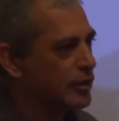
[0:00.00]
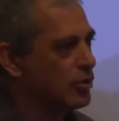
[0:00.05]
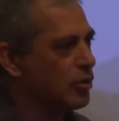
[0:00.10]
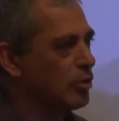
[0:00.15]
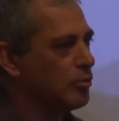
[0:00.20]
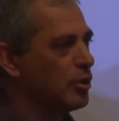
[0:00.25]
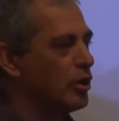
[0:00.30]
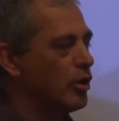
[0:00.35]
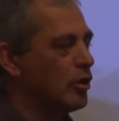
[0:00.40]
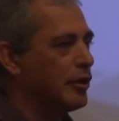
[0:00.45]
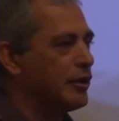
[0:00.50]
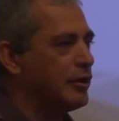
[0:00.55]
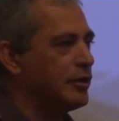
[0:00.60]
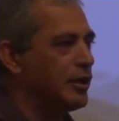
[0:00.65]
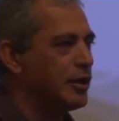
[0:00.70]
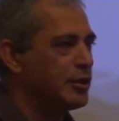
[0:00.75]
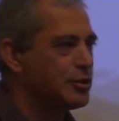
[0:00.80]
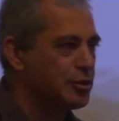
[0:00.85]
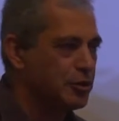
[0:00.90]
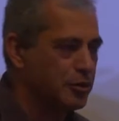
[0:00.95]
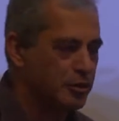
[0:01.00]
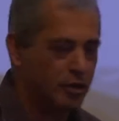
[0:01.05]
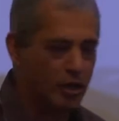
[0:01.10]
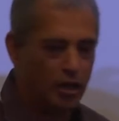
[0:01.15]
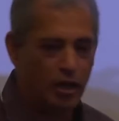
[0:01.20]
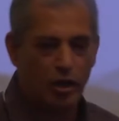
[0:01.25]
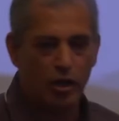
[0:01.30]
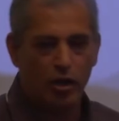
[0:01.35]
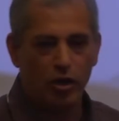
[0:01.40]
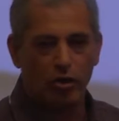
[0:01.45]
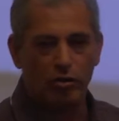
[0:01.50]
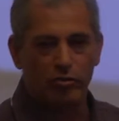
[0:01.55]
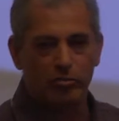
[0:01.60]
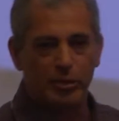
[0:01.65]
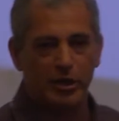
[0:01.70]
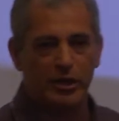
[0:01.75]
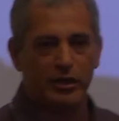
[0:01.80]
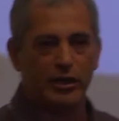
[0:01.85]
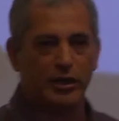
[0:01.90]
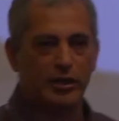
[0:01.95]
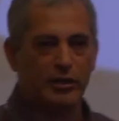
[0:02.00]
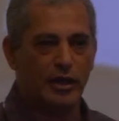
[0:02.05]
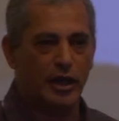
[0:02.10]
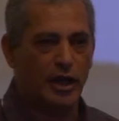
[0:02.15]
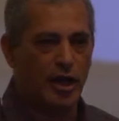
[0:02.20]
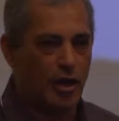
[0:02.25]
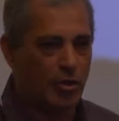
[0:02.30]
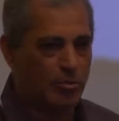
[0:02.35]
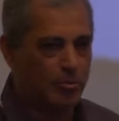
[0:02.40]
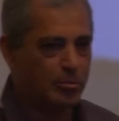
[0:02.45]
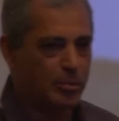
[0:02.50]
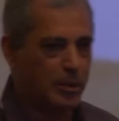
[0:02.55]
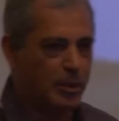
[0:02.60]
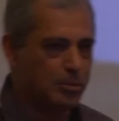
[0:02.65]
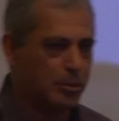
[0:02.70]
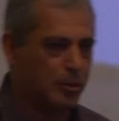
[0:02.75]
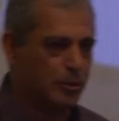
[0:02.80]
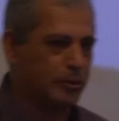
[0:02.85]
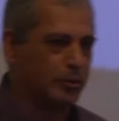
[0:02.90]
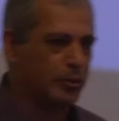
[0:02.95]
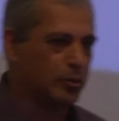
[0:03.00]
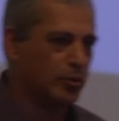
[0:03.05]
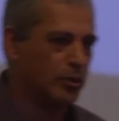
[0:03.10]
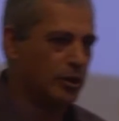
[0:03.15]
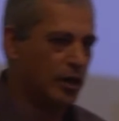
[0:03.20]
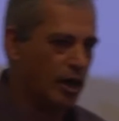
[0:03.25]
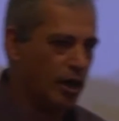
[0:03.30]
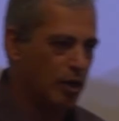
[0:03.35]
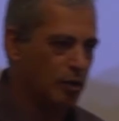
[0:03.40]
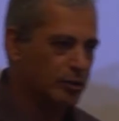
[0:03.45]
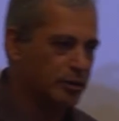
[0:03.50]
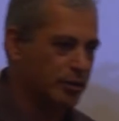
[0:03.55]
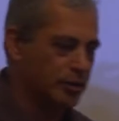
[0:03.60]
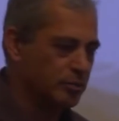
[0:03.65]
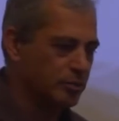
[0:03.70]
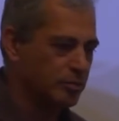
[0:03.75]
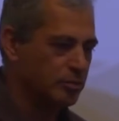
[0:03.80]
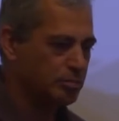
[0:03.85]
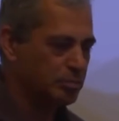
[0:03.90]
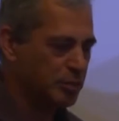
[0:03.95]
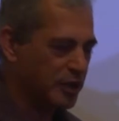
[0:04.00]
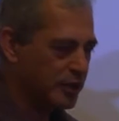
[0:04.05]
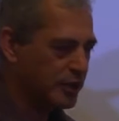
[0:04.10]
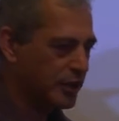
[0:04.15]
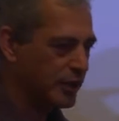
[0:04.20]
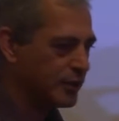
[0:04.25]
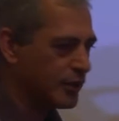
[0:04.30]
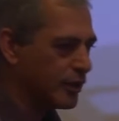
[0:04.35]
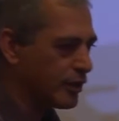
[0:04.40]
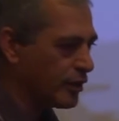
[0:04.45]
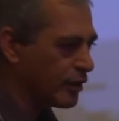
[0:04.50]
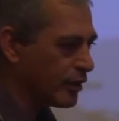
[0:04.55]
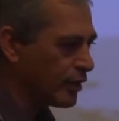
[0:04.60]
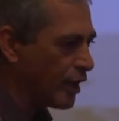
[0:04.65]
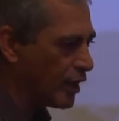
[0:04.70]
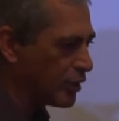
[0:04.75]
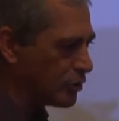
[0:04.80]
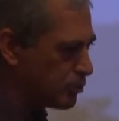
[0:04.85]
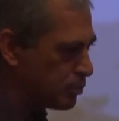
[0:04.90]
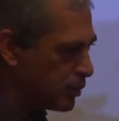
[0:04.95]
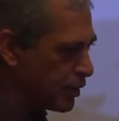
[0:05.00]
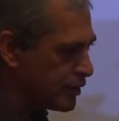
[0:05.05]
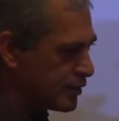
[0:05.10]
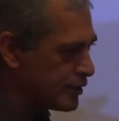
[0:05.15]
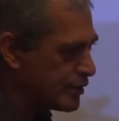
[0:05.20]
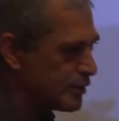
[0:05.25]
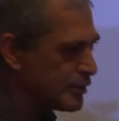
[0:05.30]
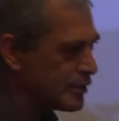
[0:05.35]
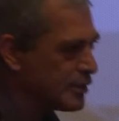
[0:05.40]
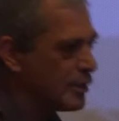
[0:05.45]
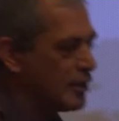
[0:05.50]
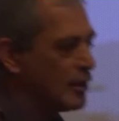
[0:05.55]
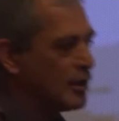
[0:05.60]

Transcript: common architecture of big data, how people do cloud and big data other places.